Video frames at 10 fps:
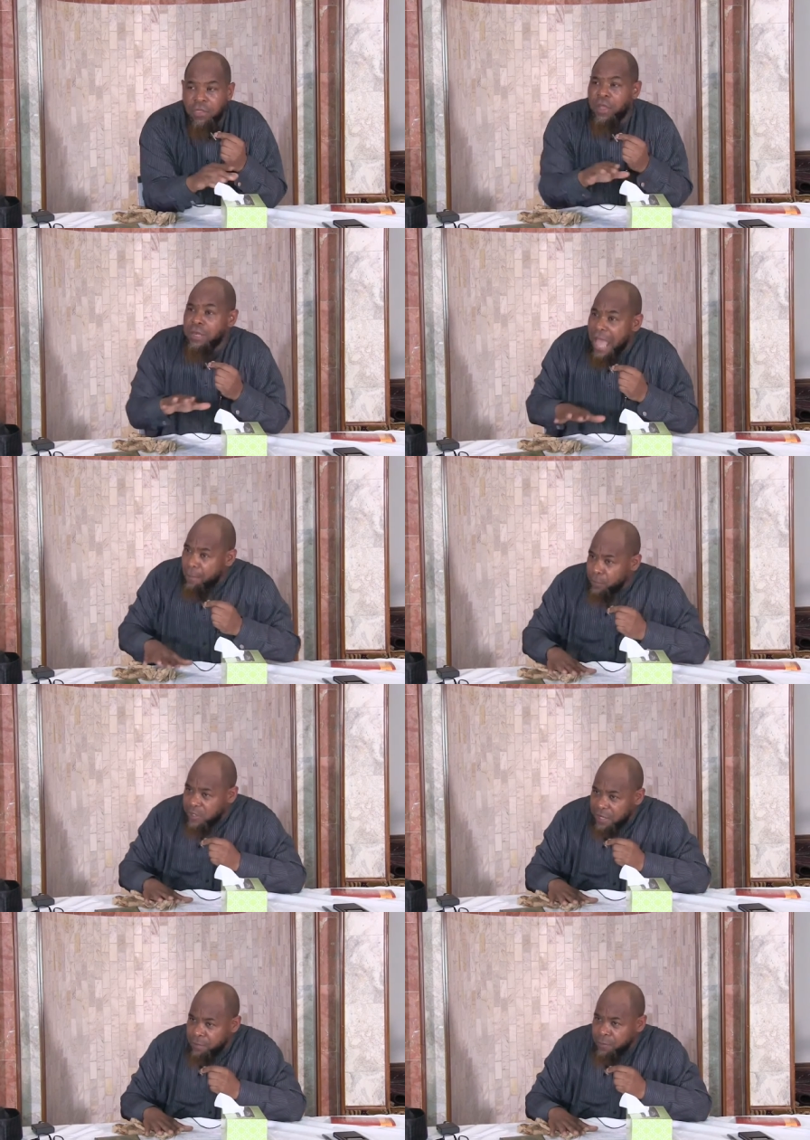They're non
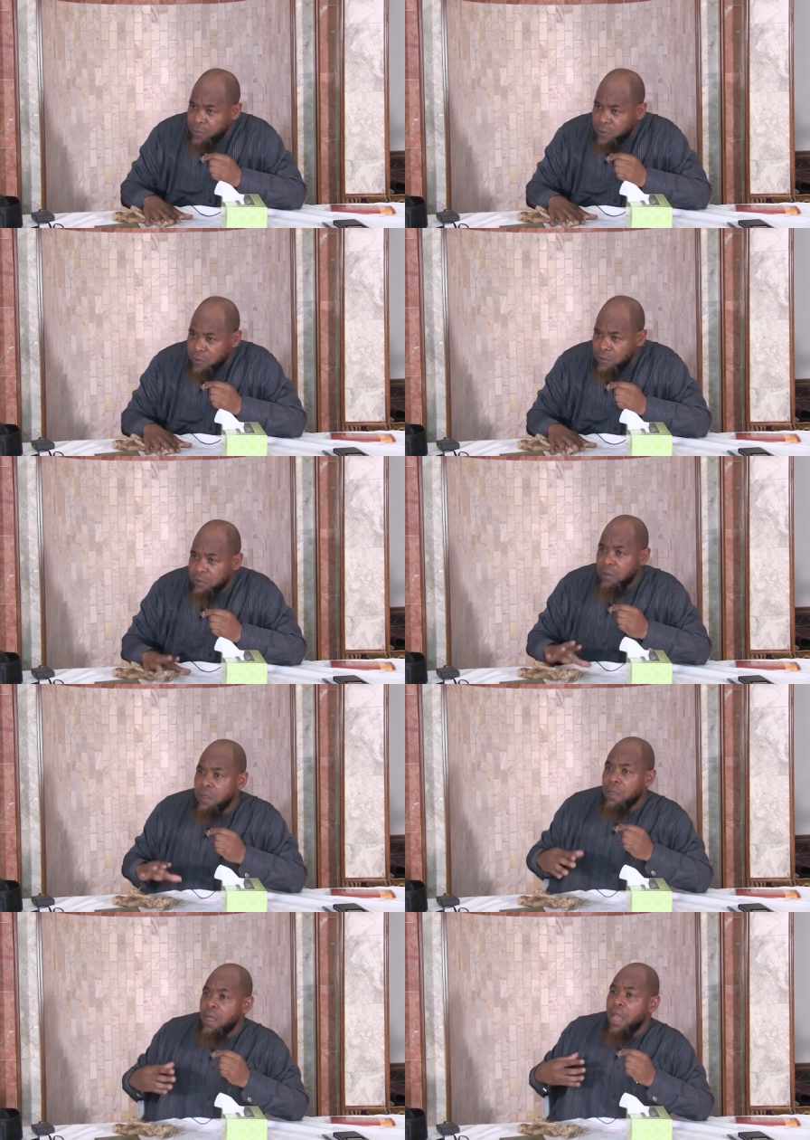Muslims
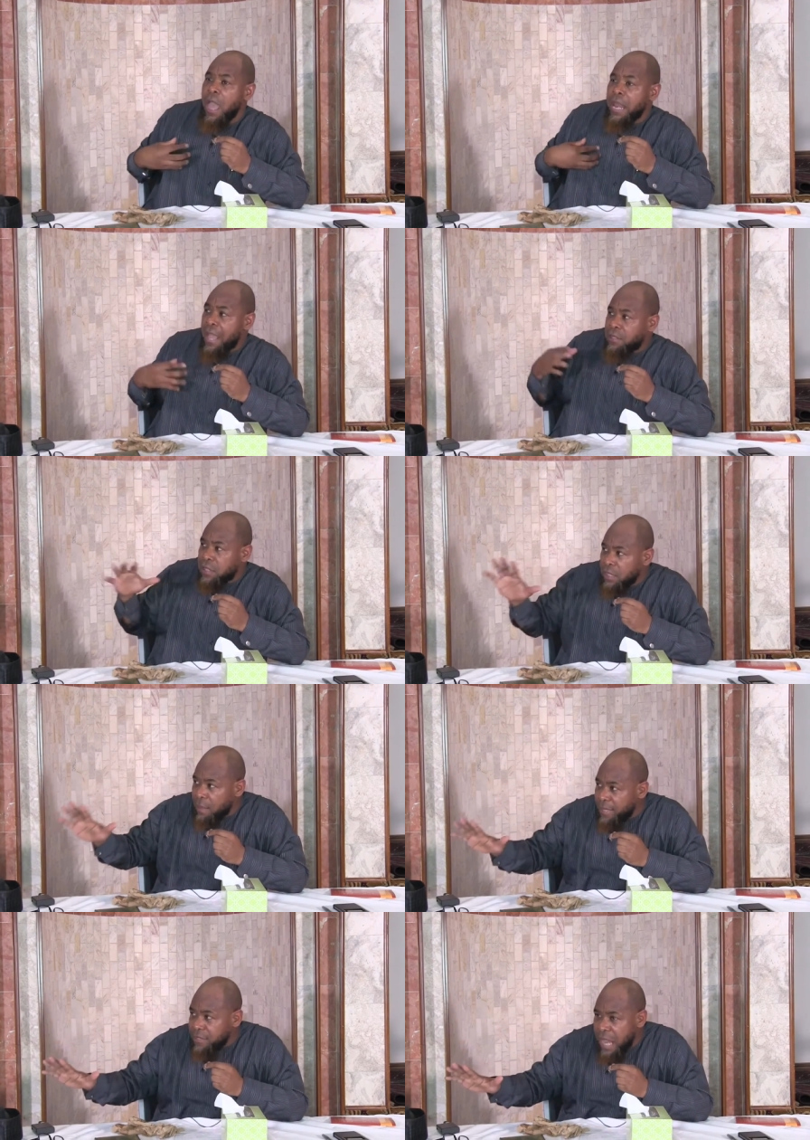and I see
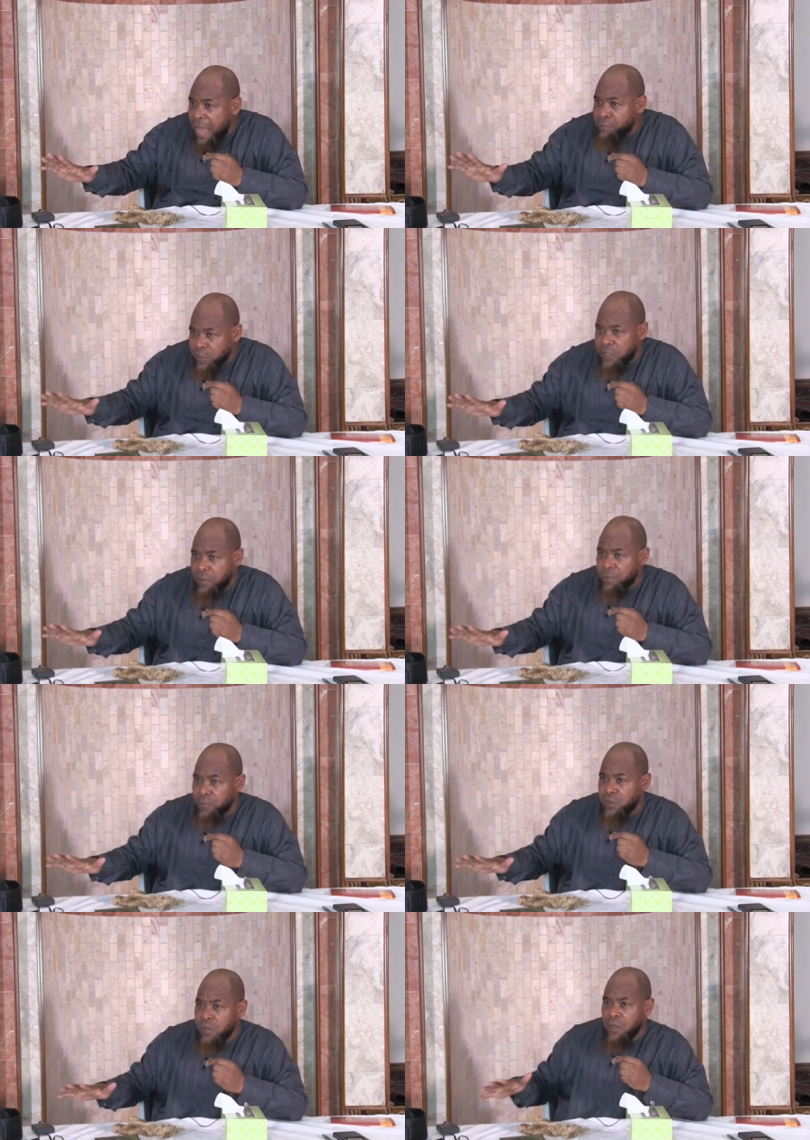them as
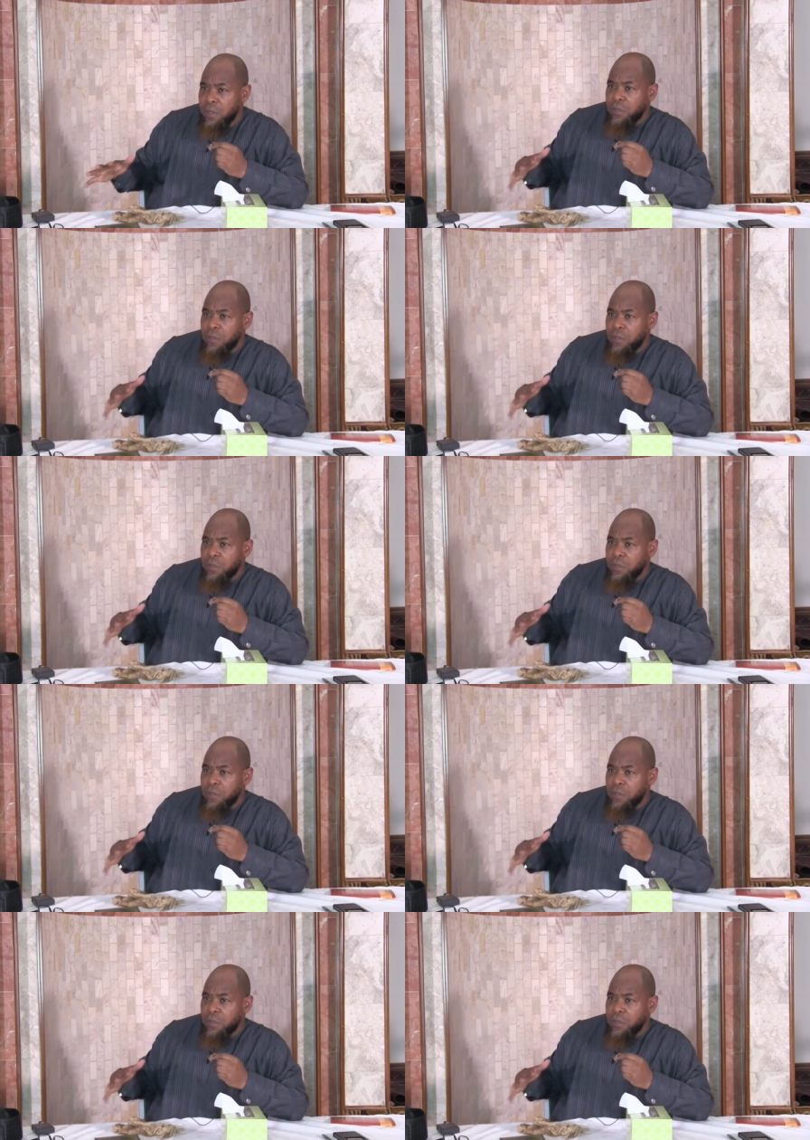non-Muslims.